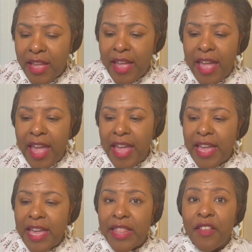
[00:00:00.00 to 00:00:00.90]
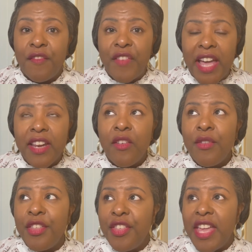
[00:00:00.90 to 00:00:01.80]
And the final
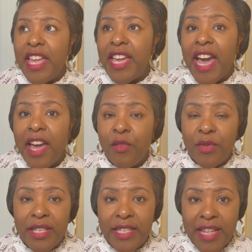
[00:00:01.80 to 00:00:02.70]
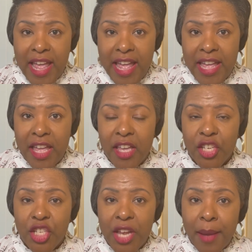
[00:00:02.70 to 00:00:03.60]
thing I would say,
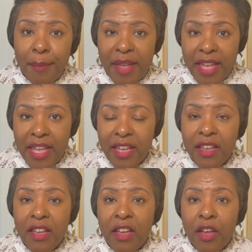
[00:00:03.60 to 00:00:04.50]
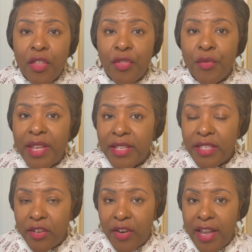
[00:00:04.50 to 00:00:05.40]
shopping through
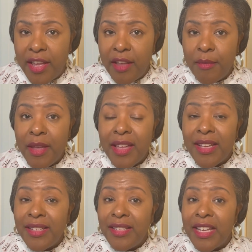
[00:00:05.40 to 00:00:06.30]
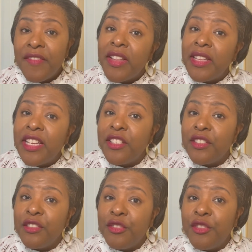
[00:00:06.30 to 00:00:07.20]
Instagram, definitely
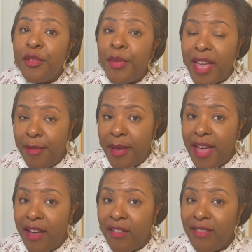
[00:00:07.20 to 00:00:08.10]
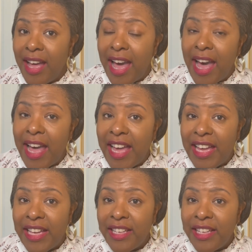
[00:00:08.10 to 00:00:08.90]
do PayPal. I